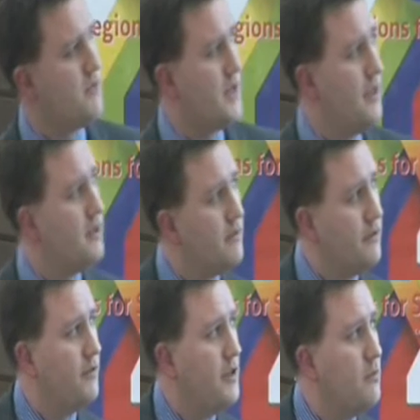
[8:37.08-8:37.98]
to
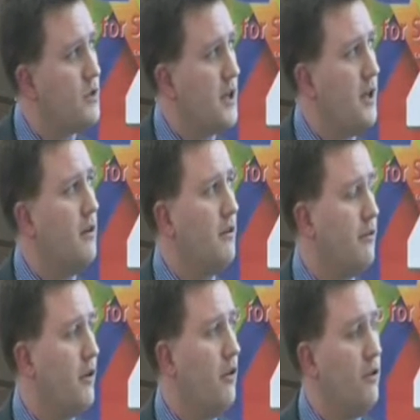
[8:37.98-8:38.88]
15%
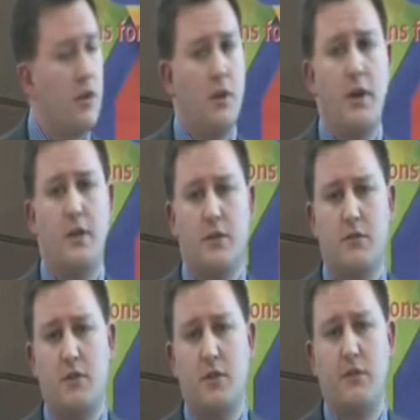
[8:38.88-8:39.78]
of all their clients
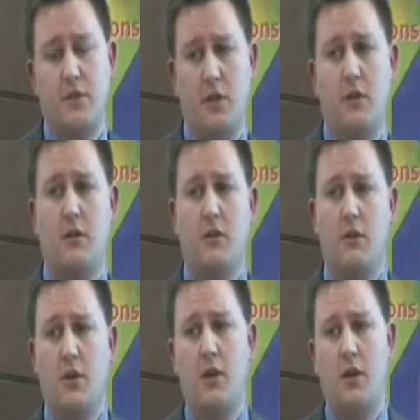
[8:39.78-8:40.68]
receiving telecare
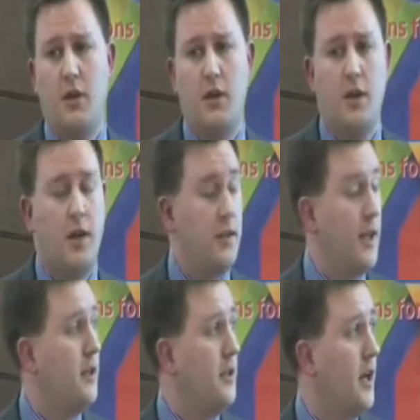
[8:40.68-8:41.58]
had
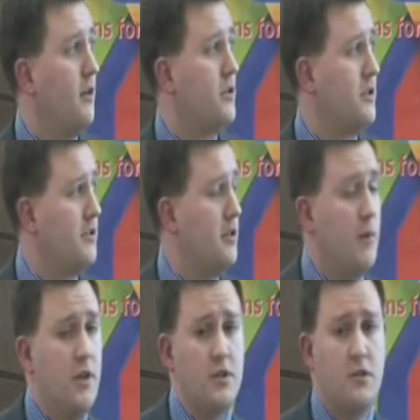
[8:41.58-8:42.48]
had a diagnosis in
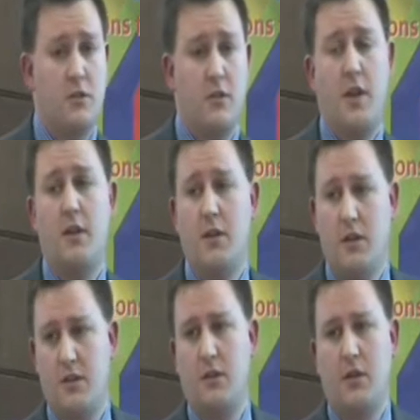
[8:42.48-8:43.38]
dementia, so they had
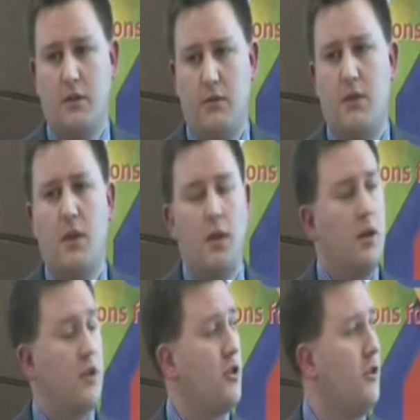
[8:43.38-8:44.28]
a
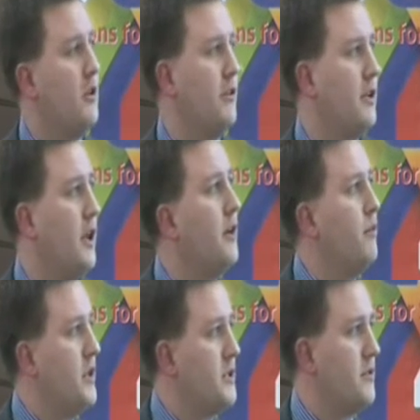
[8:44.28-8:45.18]
strong enough client
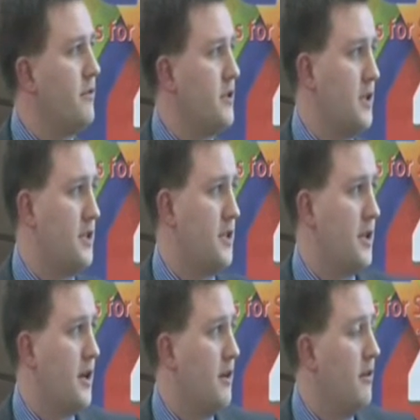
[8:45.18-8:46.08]
basis for us actually
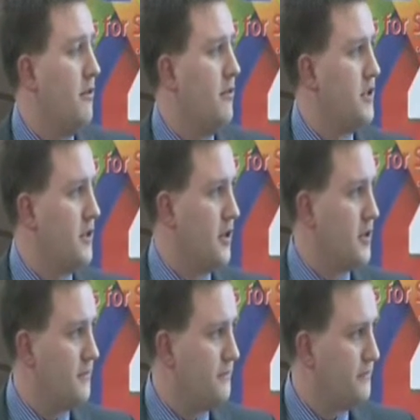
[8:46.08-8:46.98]
to carry out the research.